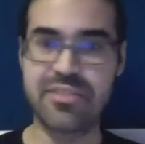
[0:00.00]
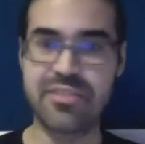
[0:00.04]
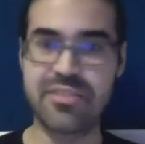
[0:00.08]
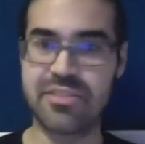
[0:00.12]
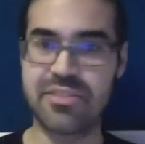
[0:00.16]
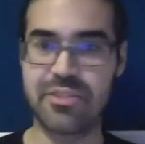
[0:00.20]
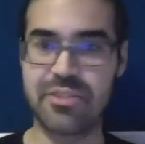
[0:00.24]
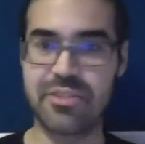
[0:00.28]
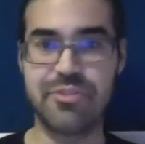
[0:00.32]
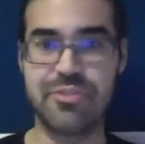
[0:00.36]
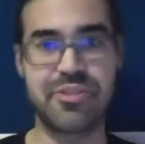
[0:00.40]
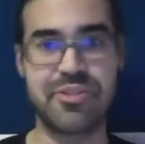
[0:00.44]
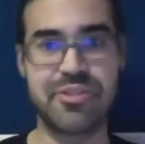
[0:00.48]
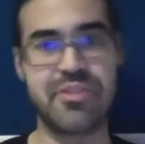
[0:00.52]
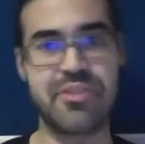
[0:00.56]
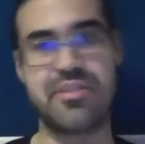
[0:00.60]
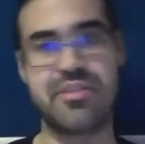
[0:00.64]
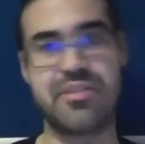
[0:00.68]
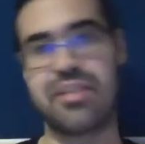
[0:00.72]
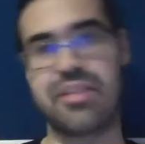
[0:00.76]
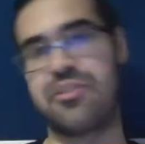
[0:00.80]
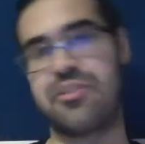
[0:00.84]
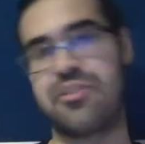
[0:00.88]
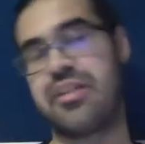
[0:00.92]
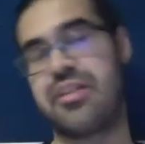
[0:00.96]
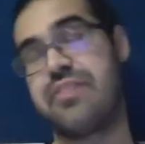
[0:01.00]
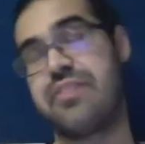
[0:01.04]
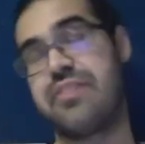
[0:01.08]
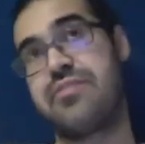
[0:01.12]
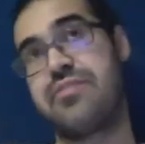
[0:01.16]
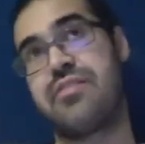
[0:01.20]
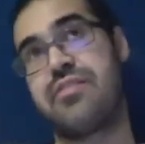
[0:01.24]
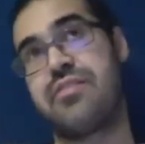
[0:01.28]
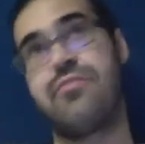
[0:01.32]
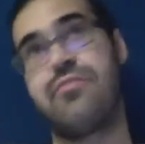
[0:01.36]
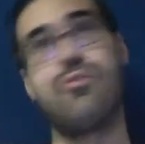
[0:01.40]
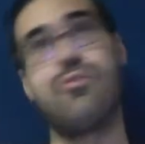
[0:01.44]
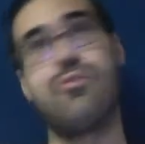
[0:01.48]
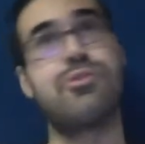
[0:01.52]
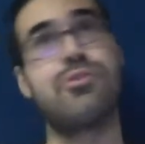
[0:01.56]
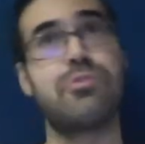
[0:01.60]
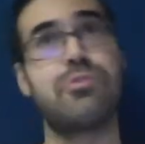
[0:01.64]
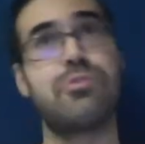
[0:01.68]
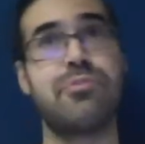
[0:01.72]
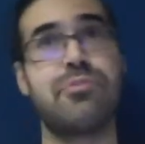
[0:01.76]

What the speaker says: solutions such as a virtual